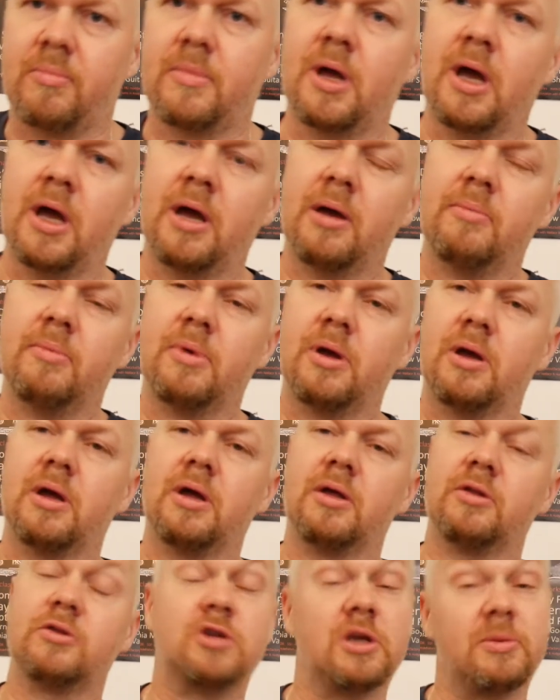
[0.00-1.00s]
um,
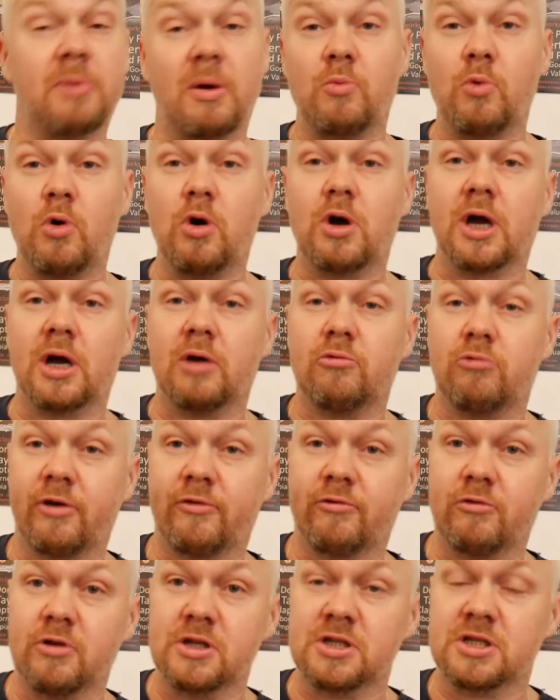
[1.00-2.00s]
T-Bone Walker
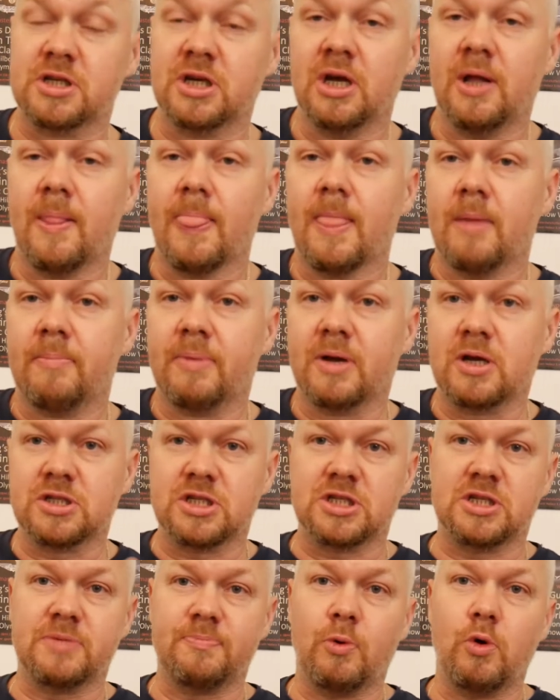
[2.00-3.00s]
reference. Because
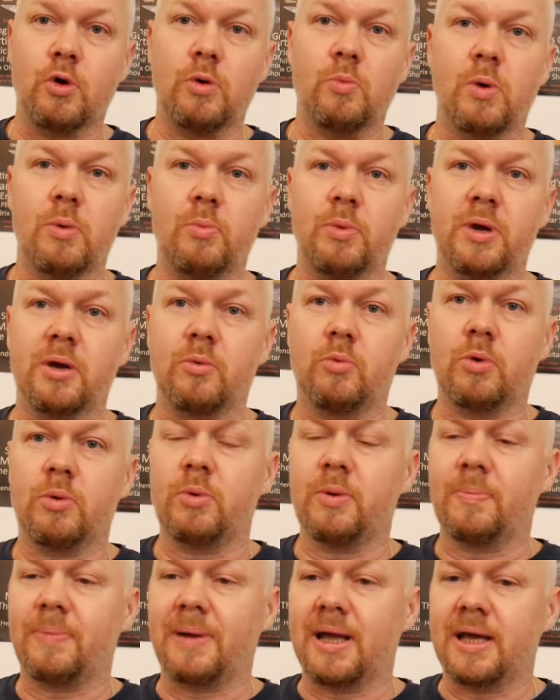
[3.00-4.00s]
it's important when we're, when
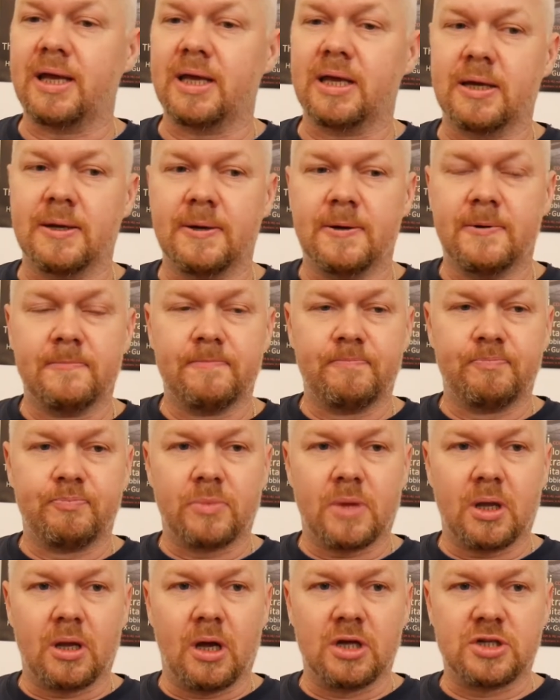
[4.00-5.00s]
we're playing
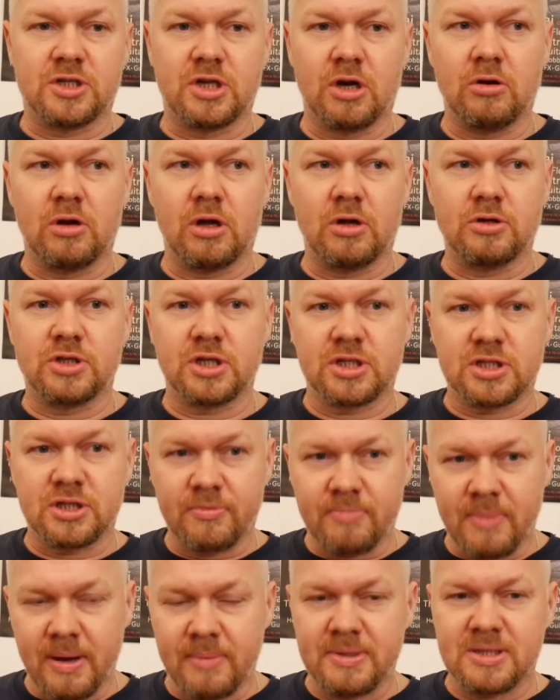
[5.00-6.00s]
a solo just
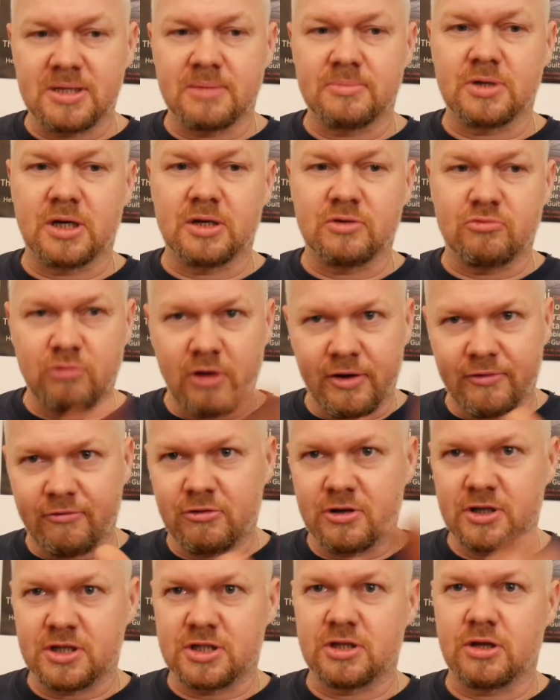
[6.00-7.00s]
to maybe sometimes
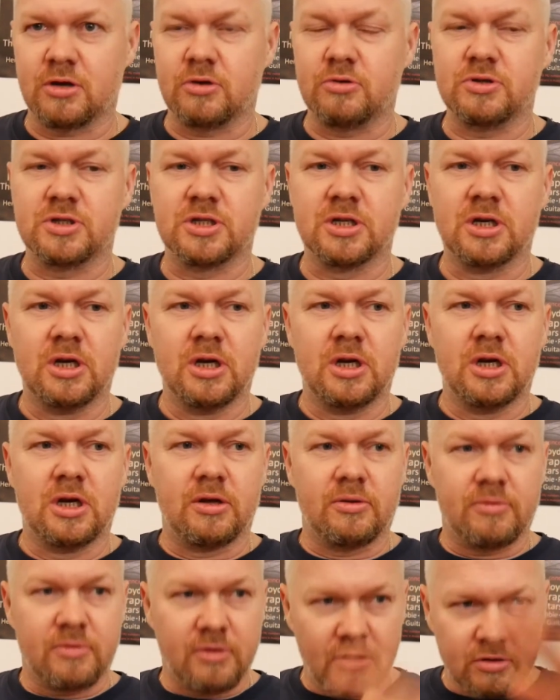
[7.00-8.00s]
reference those
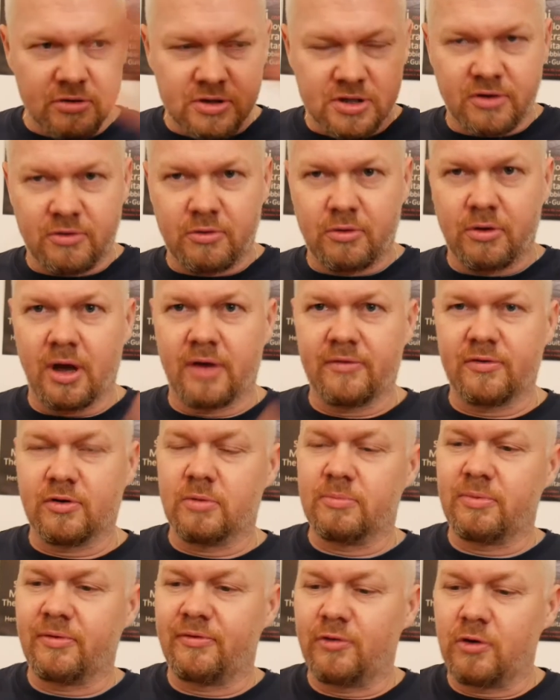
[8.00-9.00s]
those who have
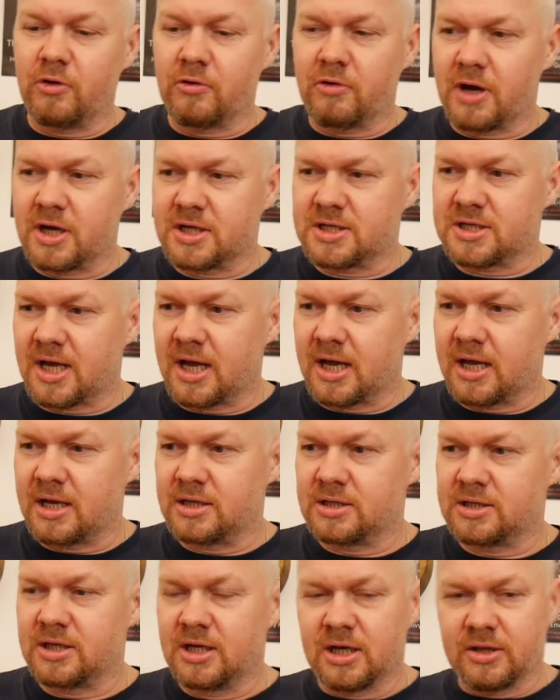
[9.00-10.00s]
gone before us
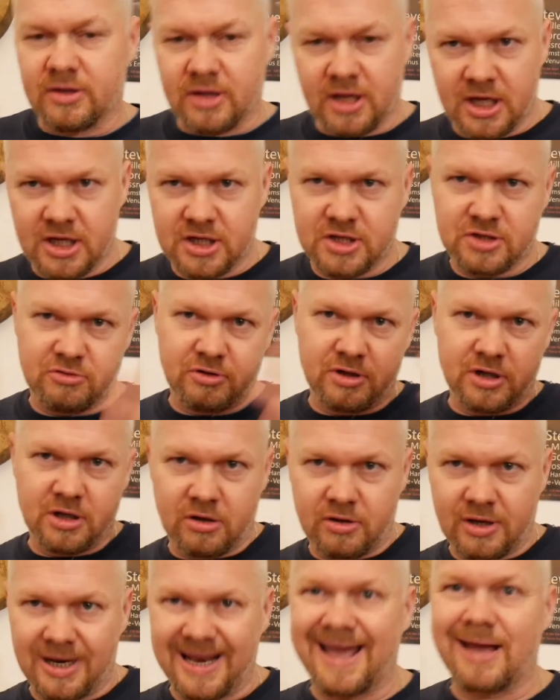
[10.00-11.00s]
and the history, you
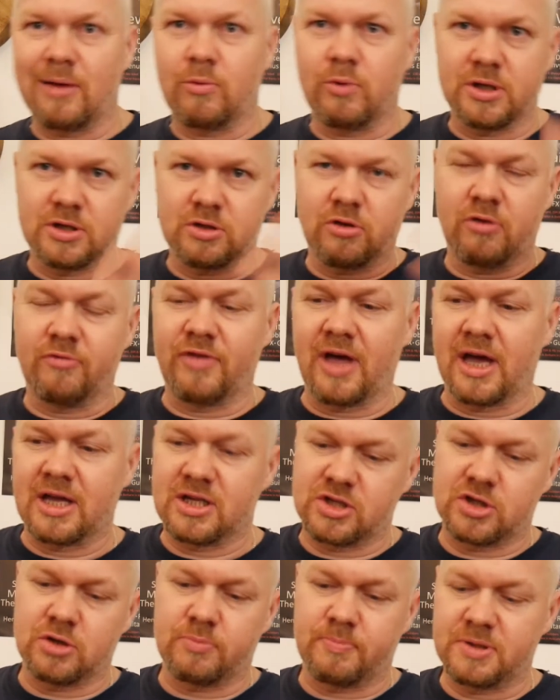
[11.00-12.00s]
know, the language of that
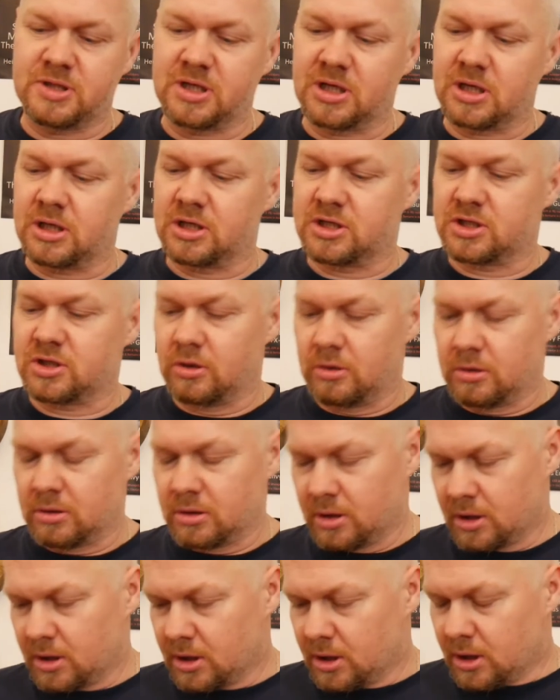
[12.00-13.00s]
particular song.
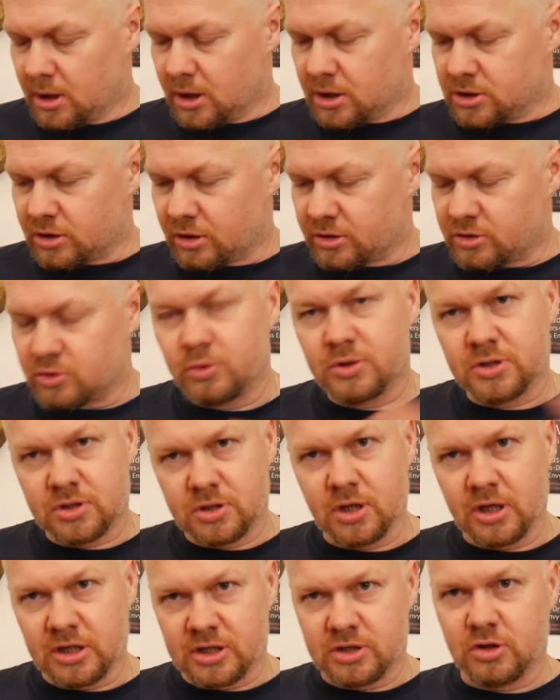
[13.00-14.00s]
So it's always
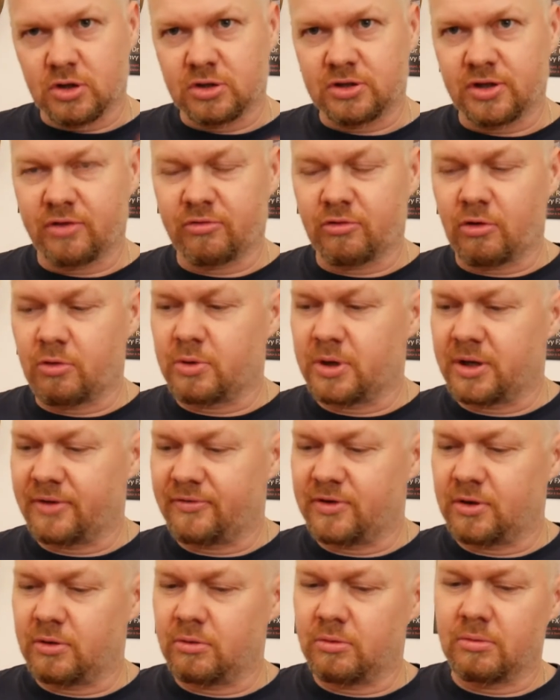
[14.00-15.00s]
it's good to throw in a
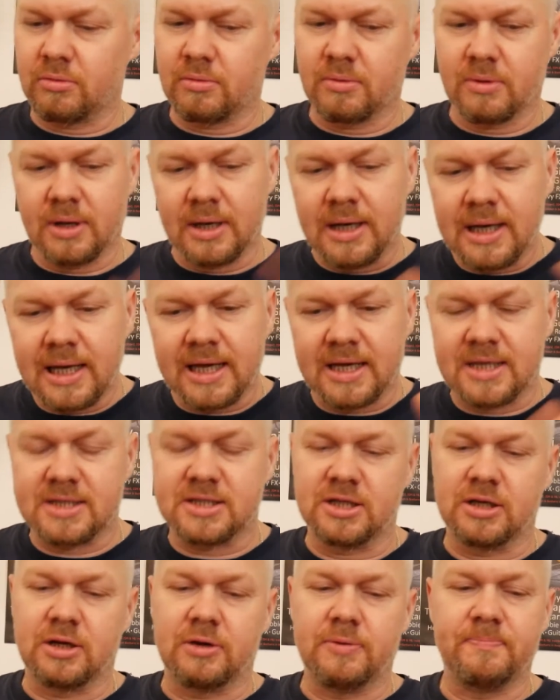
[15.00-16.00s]
few licks,
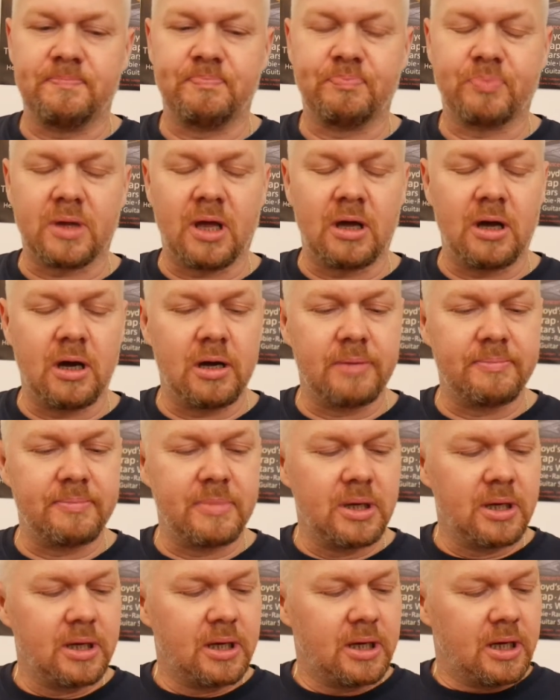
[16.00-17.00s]
you know. Um,
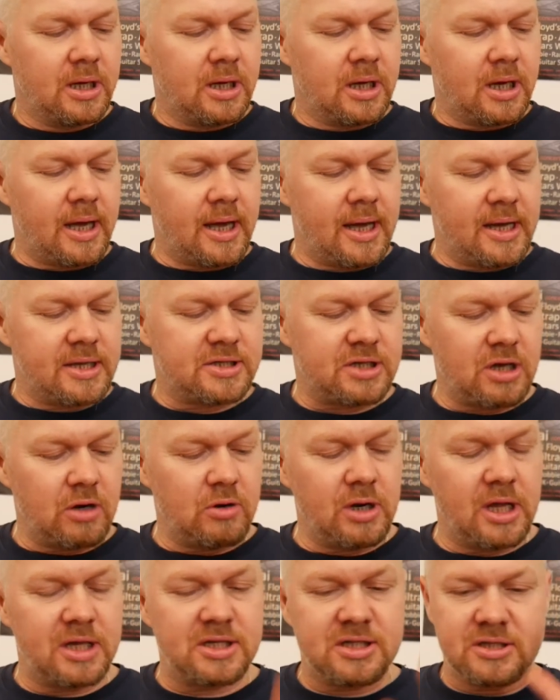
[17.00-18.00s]
so
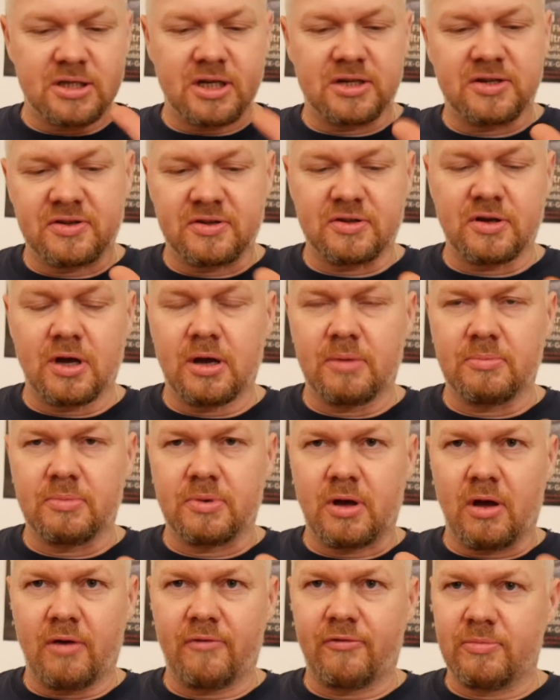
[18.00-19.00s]
let's just um,
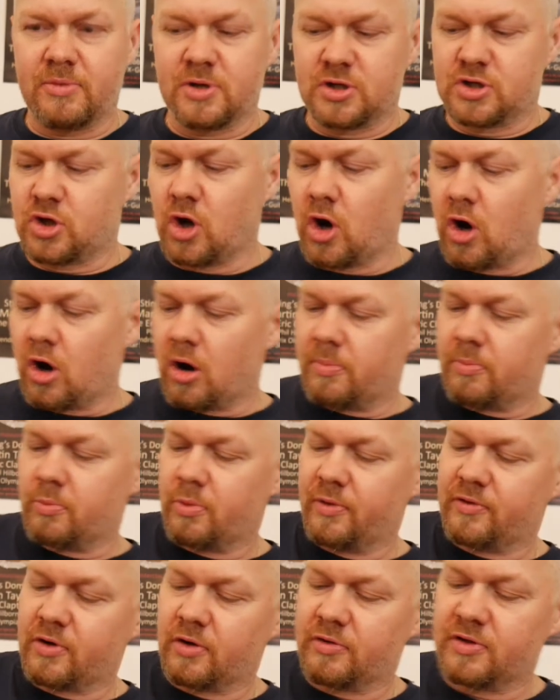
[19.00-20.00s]
go from the top.
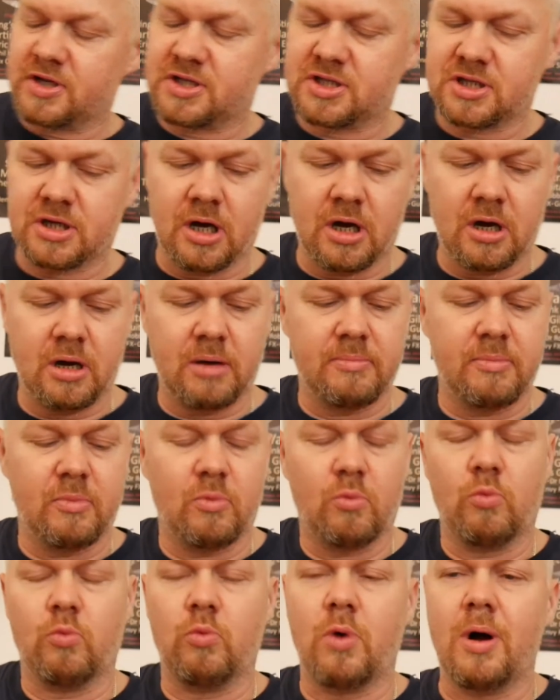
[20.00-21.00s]
We've got this um,
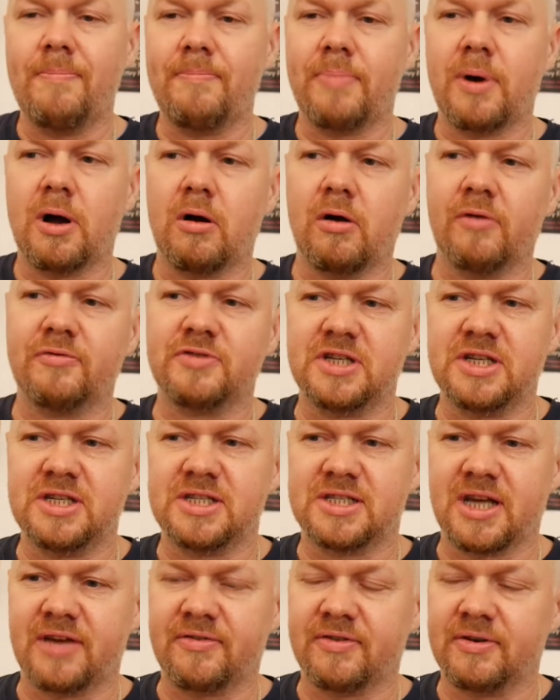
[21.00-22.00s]
one bar of
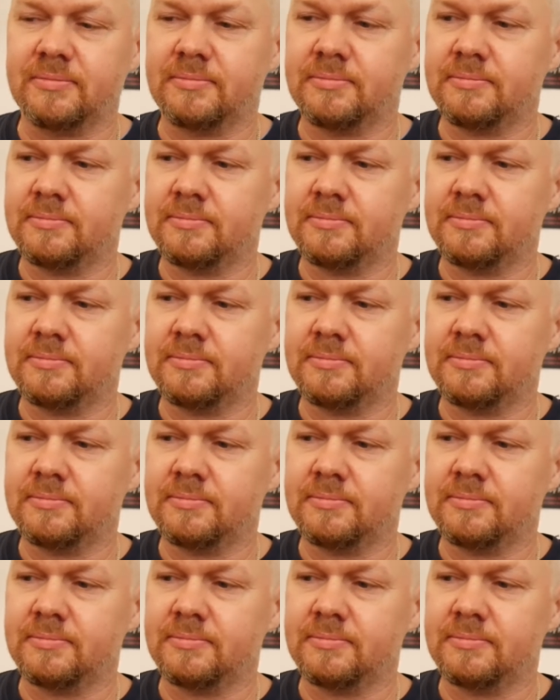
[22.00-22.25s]
G7,